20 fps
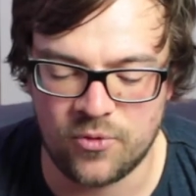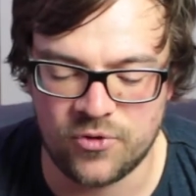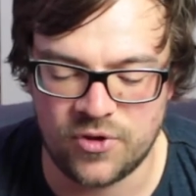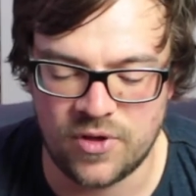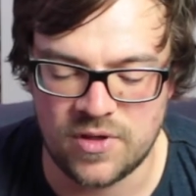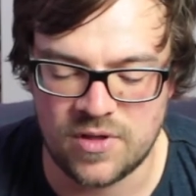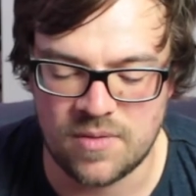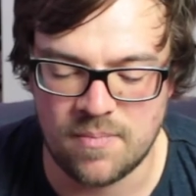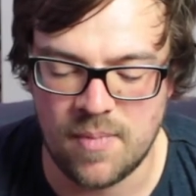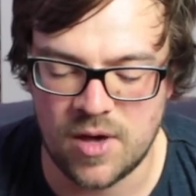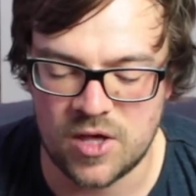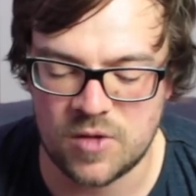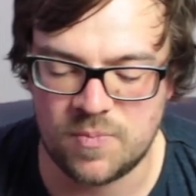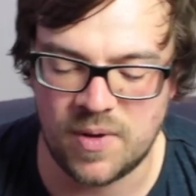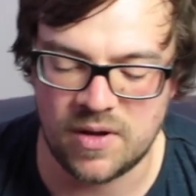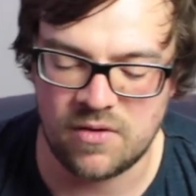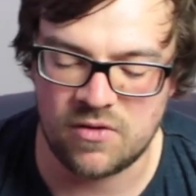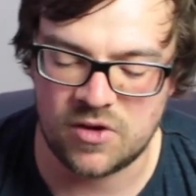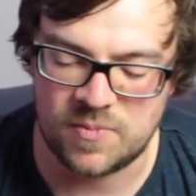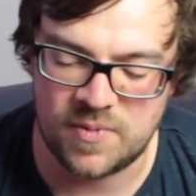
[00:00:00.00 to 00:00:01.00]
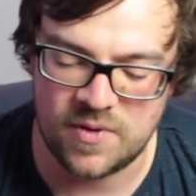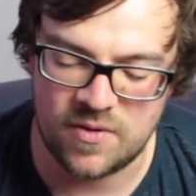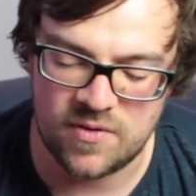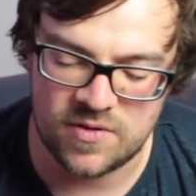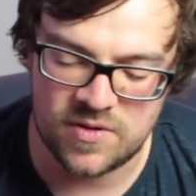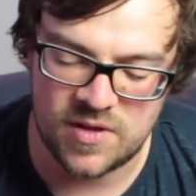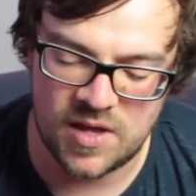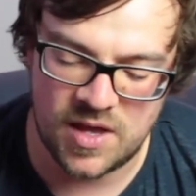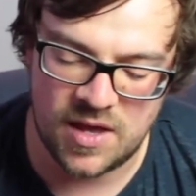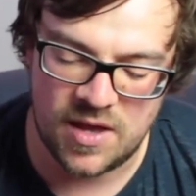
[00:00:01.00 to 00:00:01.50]
So it's a much better experience
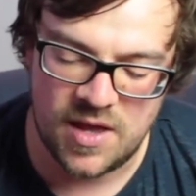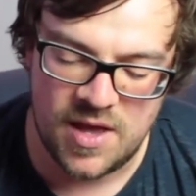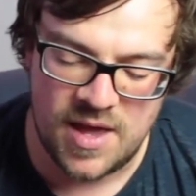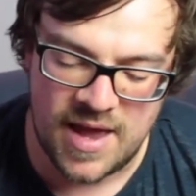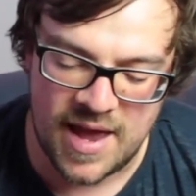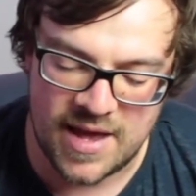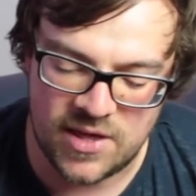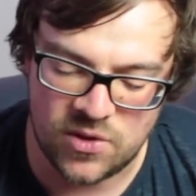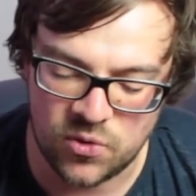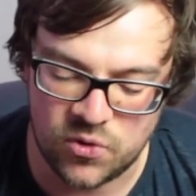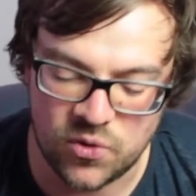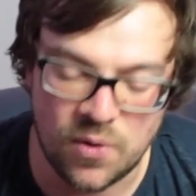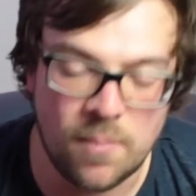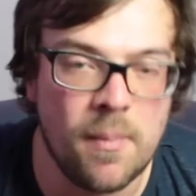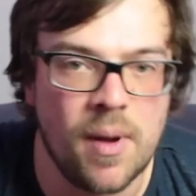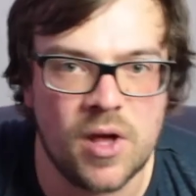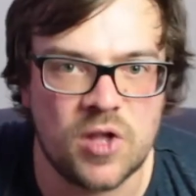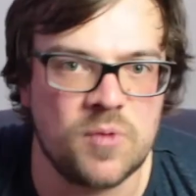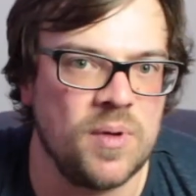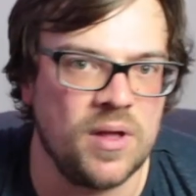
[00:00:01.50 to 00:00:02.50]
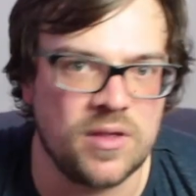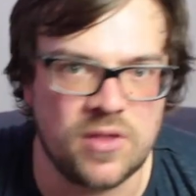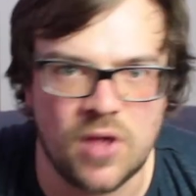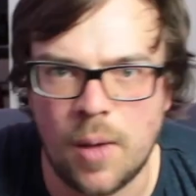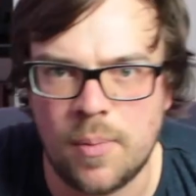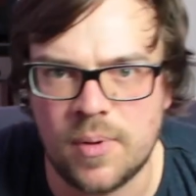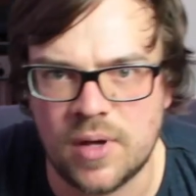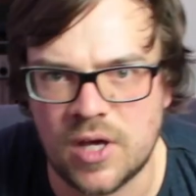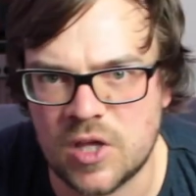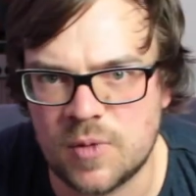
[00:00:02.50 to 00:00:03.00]
there. It's also a much better
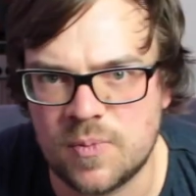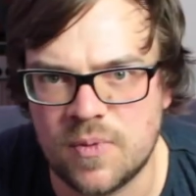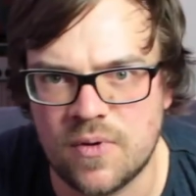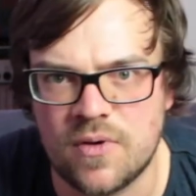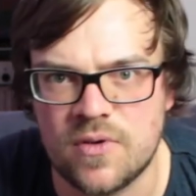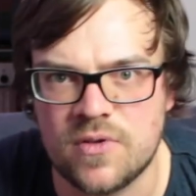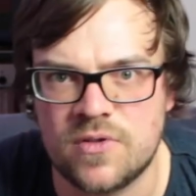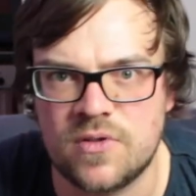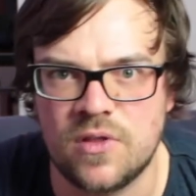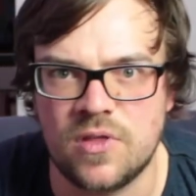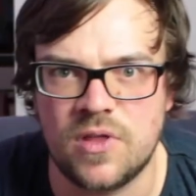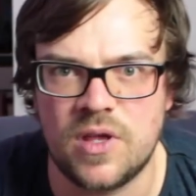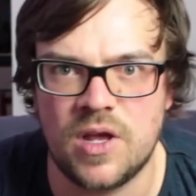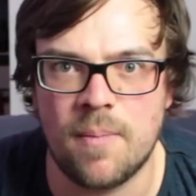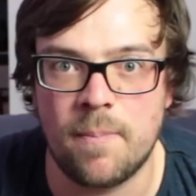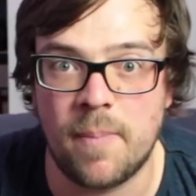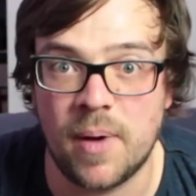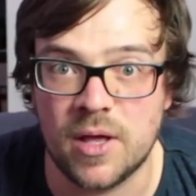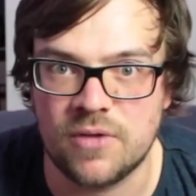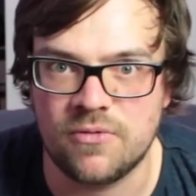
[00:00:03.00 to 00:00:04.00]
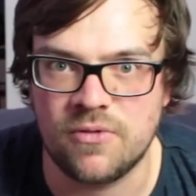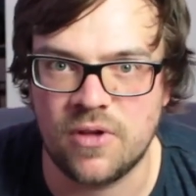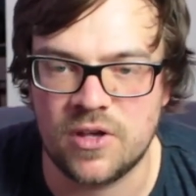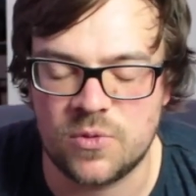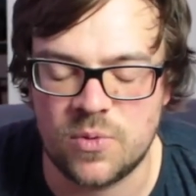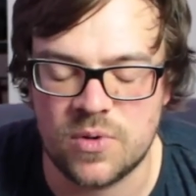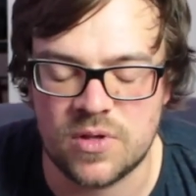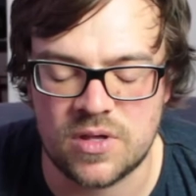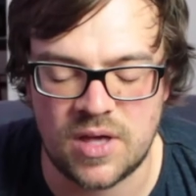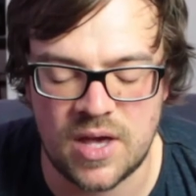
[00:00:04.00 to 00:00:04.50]
typing experience than the butterfly
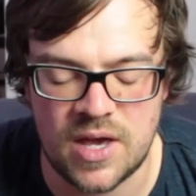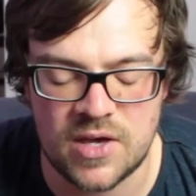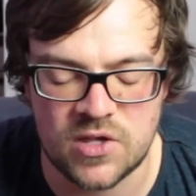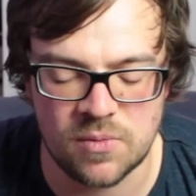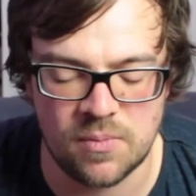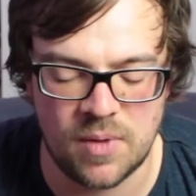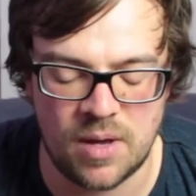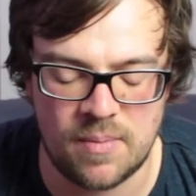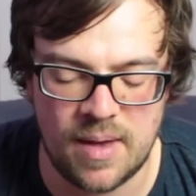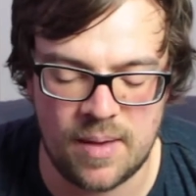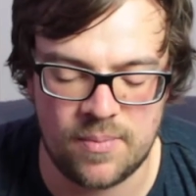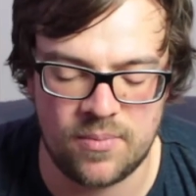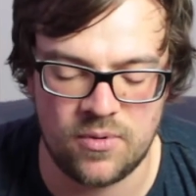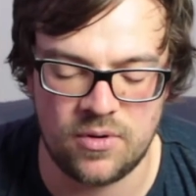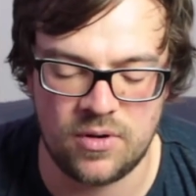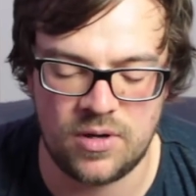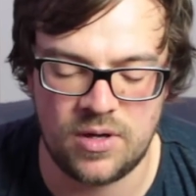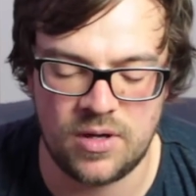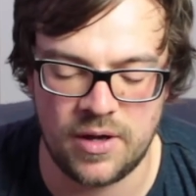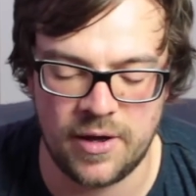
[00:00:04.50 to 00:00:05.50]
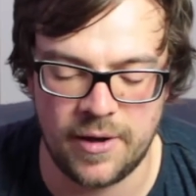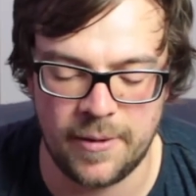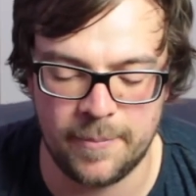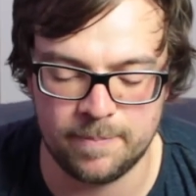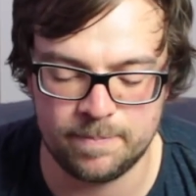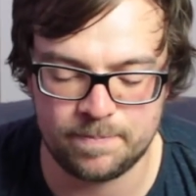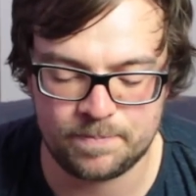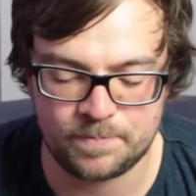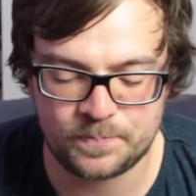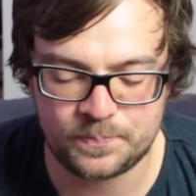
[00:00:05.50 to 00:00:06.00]
switch keys on my MacBook
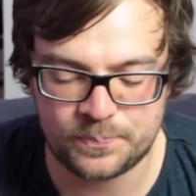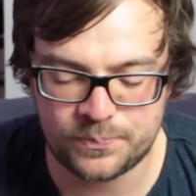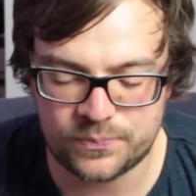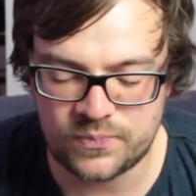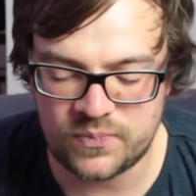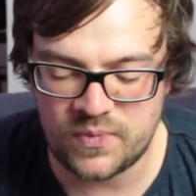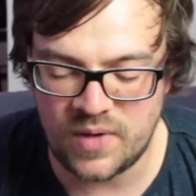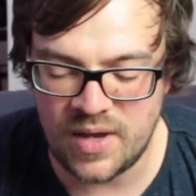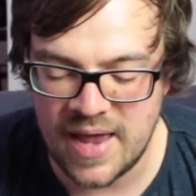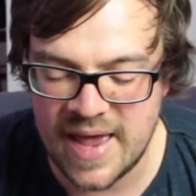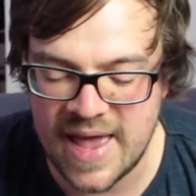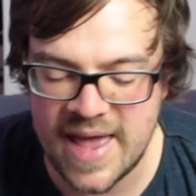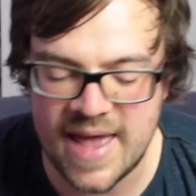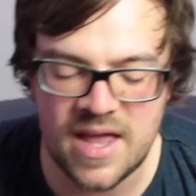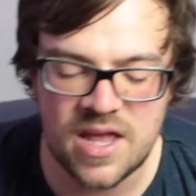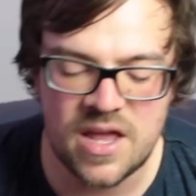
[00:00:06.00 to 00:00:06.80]
Air.